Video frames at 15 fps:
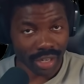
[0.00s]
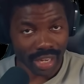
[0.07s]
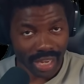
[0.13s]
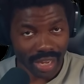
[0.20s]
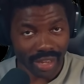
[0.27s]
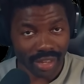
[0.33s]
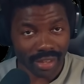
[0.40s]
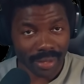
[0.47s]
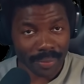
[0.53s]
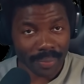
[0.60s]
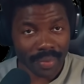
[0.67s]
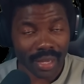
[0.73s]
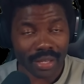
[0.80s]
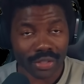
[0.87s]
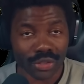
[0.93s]
here.
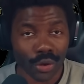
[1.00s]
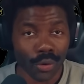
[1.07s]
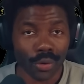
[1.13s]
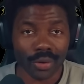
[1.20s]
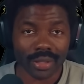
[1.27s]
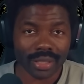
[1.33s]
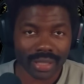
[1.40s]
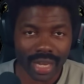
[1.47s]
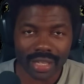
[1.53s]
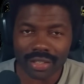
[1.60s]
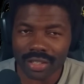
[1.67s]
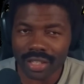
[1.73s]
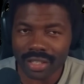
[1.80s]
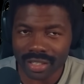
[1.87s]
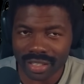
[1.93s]
So
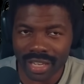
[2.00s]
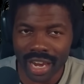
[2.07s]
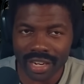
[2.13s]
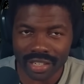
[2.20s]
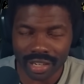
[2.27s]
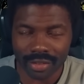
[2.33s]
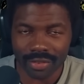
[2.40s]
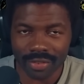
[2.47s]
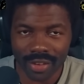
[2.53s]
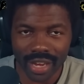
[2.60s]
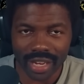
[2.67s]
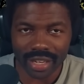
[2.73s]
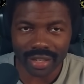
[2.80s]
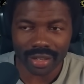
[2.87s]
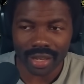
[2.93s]
that's an exciting
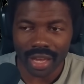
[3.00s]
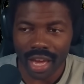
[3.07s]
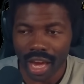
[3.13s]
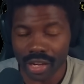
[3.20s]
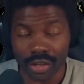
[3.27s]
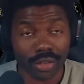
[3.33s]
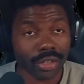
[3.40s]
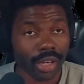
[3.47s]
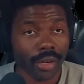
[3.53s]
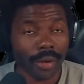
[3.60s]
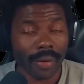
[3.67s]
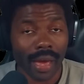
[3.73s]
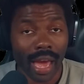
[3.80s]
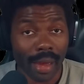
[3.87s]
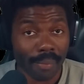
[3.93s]
thing.
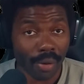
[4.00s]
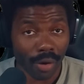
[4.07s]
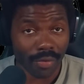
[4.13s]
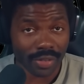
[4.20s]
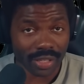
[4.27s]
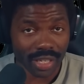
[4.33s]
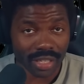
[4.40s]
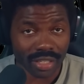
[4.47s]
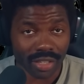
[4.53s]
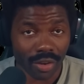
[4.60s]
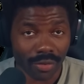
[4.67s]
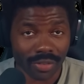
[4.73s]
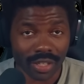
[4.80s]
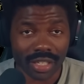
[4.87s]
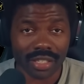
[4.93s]
Another hypothesis
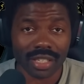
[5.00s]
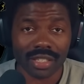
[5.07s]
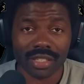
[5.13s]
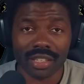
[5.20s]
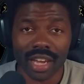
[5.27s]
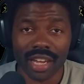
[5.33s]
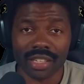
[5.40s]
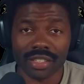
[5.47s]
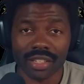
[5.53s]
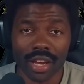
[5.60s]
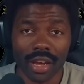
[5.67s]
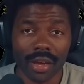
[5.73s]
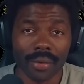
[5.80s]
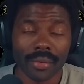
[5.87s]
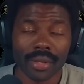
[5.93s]
of this is that
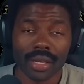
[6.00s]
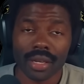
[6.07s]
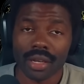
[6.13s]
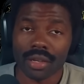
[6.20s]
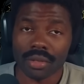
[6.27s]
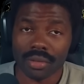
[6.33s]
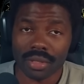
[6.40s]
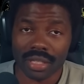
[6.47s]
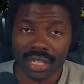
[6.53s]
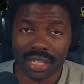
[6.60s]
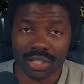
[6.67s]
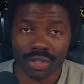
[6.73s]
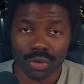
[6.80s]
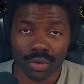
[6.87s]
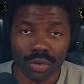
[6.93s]
uh,
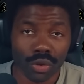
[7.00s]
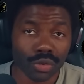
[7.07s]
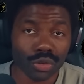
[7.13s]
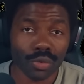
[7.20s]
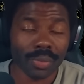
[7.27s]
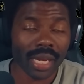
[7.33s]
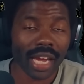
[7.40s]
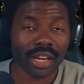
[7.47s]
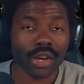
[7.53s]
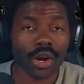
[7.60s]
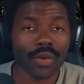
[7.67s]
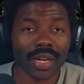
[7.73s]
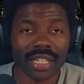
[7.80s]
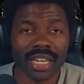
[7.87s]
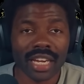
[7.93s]
this could also be
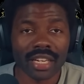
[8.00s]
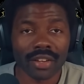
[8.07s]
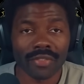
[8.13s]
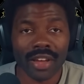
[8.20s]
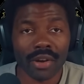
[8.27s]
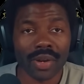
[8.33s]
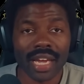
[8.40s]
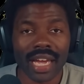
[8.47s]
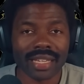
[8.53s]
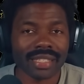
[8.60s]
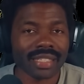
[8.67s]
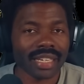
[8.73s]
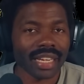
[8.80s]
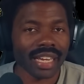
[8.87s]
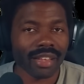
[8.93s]
occurring in a very acidic